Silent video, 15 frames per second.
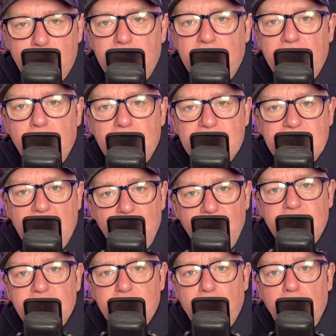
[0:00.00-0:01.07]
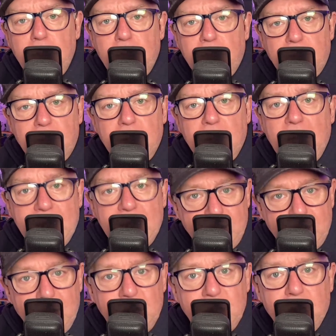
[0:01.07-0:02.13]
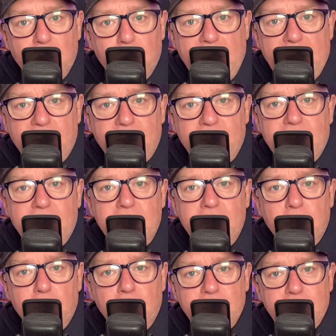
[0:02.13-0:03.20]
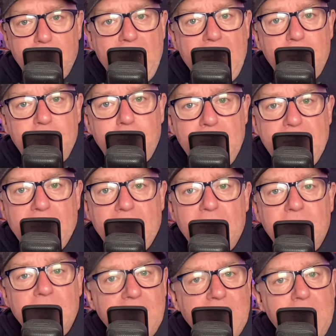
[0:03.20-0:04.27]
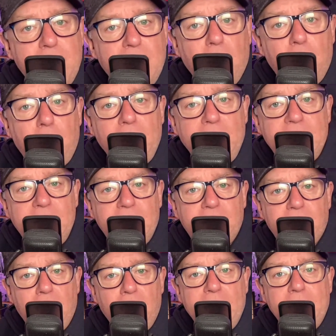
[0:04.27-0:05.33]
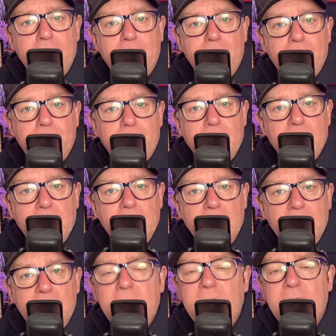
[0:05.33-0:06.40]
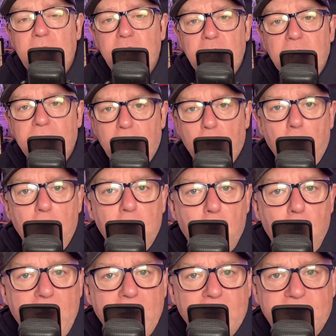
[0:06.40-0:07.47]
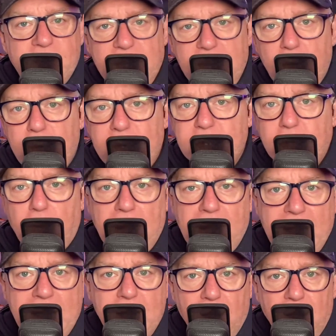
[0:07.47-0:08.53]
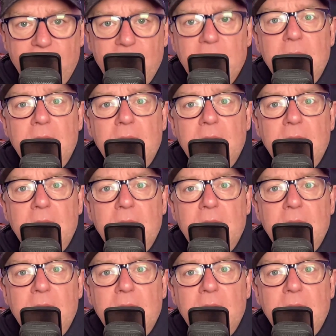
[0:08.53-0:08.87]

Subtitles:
But there was an unspoken additional benefit that was perhaps bigger than keeping operators dry. The addition of an oil quick, a steel wrist, or a Lenhoff